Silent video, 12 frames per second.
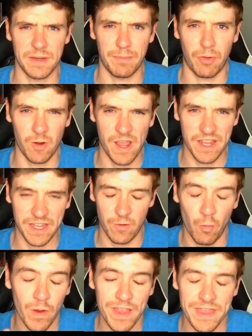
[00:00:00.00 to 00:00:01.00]
Dustin Poirier
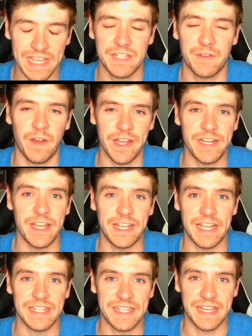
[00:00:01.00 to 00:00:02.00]
can win this fight
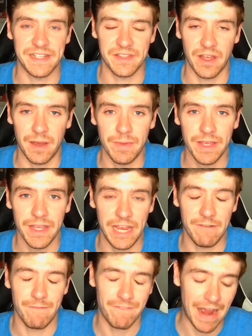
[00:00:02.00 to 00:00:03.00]
against Islam
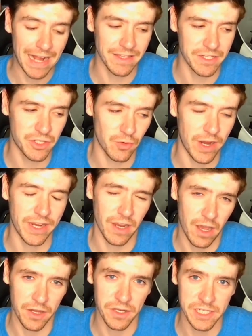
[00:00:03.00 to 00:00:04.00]
and finally
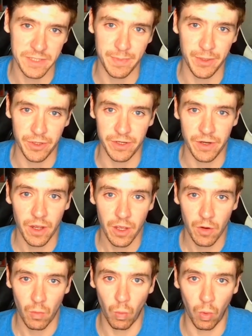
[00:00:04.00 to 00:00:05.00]
strike undisputed
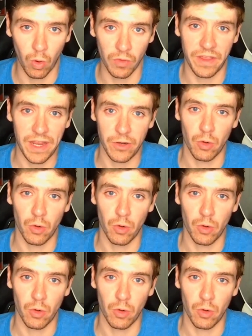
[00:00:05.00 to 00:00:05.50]
world